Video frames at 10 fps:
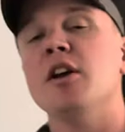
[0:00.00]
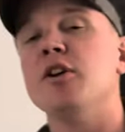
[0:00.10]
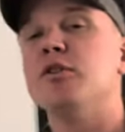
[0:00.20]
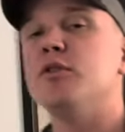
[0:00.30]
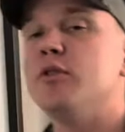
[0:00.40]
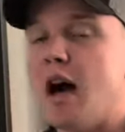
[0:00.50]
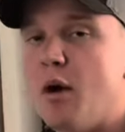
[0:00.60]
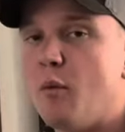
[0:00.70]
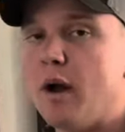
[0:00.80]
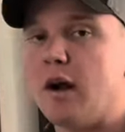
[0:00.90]
You do
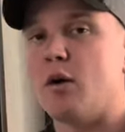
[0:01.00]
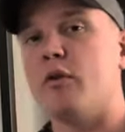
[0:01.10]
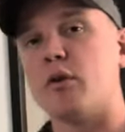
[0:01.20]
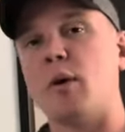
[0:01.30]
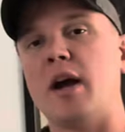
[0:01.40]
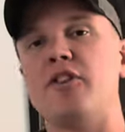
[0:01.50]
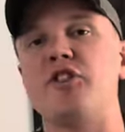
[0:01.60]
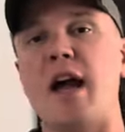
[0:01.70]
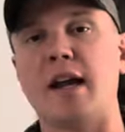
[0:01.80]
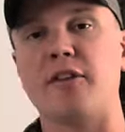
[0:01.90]
not wear over white
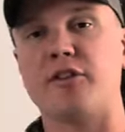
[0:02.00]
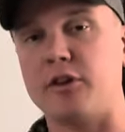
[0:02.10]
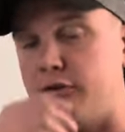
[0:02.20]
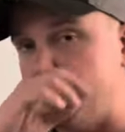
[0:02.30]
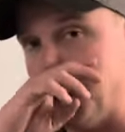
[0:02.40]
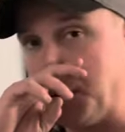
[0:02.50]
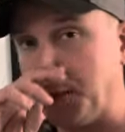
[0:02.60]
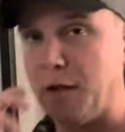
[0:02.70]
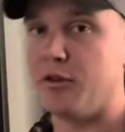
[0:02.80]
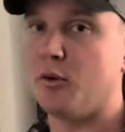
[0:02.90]
jackets because if you look
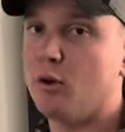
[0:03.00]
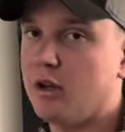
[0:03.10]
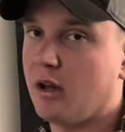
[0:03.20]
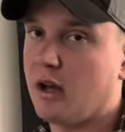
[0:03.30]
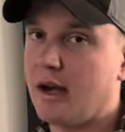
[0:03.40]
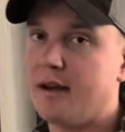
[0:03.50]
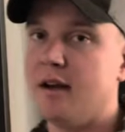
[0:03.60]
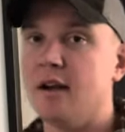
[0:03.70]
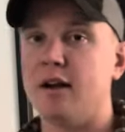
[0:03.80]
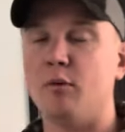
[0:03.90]
at the wood line,
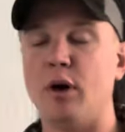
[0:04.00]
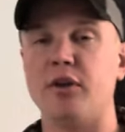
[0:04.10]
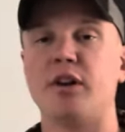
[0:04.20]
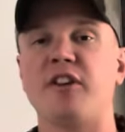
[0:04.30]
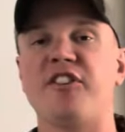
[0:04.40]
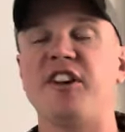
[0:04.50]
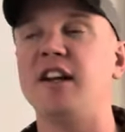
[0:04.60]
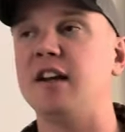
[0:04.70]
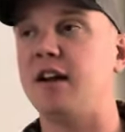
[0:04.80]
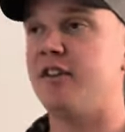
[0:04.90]
what you're going to see
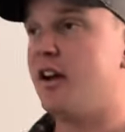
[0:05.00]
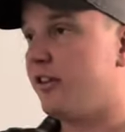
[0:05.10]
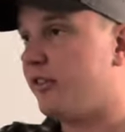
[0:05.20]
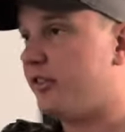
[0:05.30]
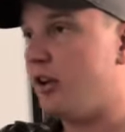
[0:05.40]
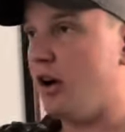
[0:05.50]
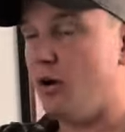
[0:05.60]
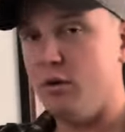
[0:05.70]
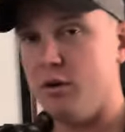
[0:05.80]
is snow.